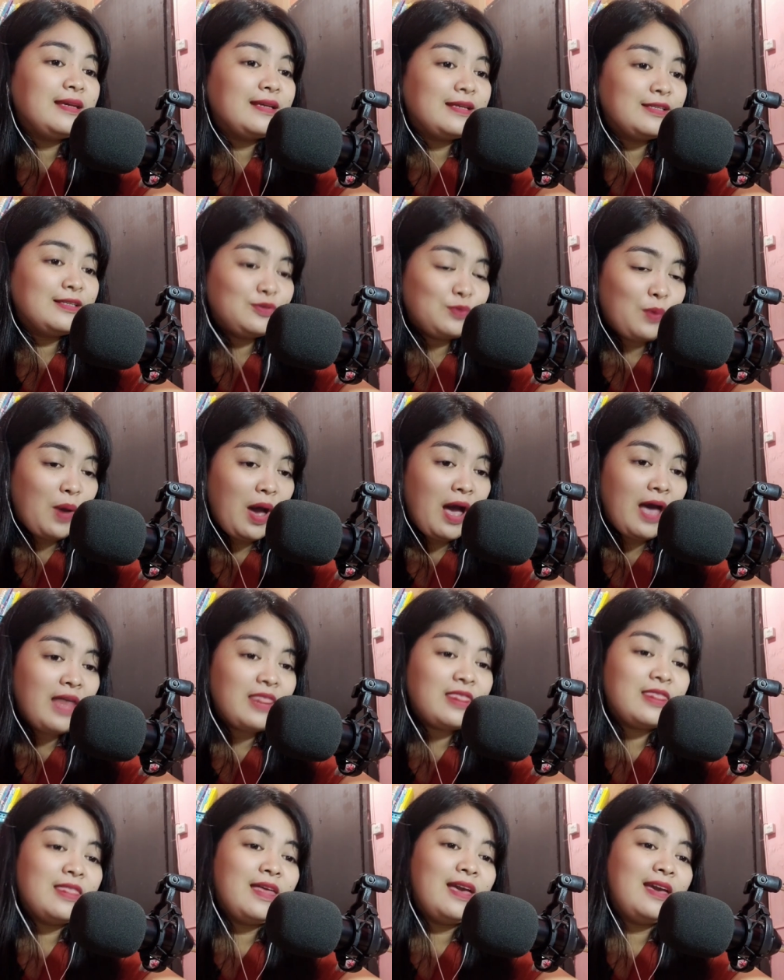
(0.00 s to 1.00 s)
is what
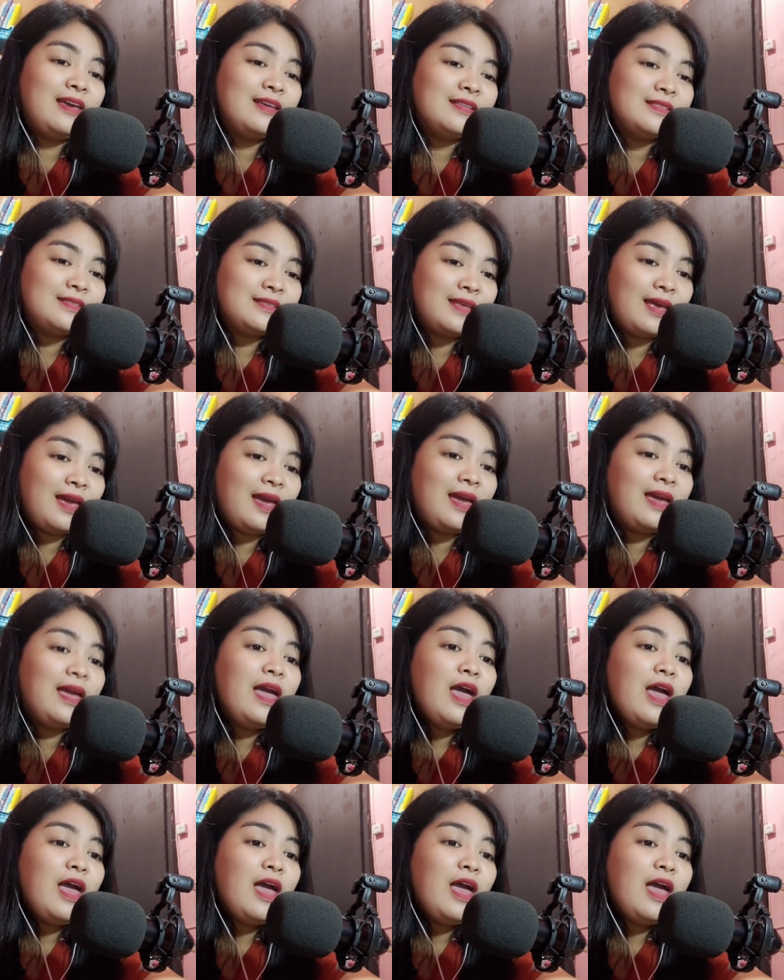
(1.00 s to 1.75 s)
they say,